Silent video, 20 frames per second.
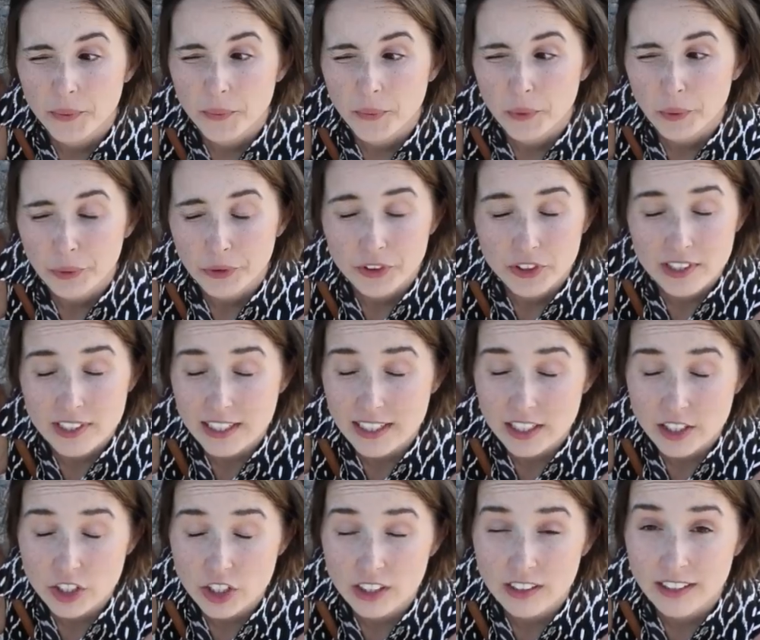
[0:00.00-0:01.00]
We're just gonna
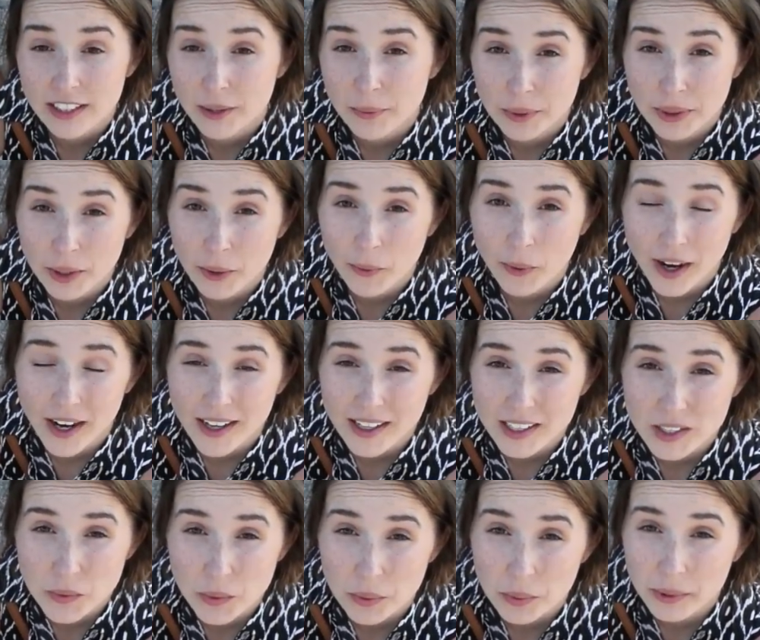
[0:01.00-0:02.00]
chill here with the
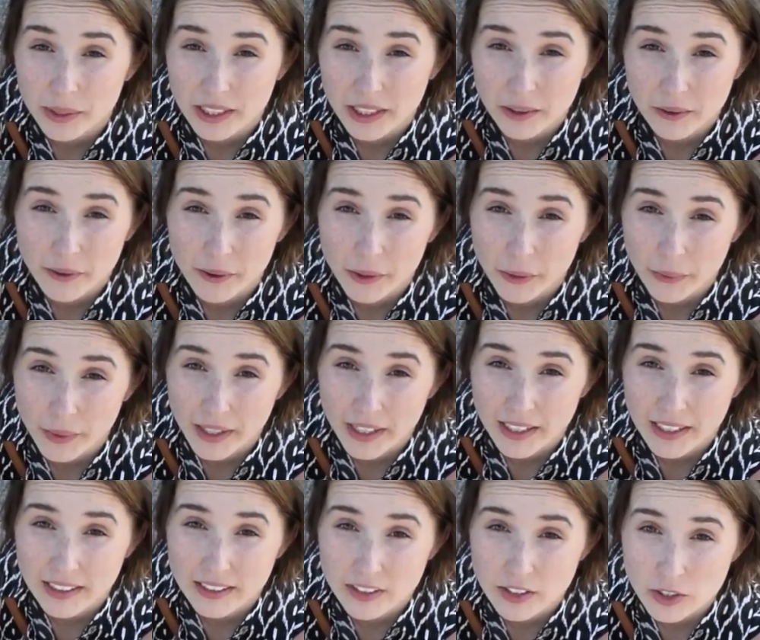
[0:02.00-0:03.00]
Quokkas. We were gonna go all the way